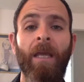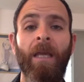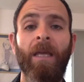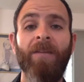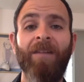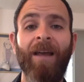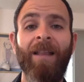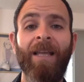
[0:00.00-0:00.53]

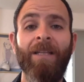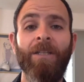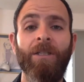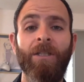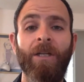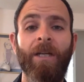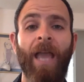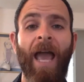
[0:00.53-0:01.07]
is I like to
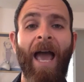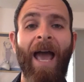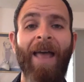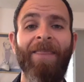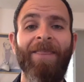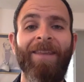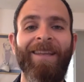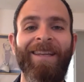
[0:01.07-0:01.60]
look
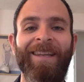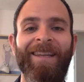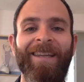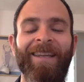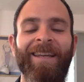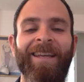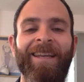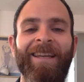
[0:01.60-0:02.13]
at the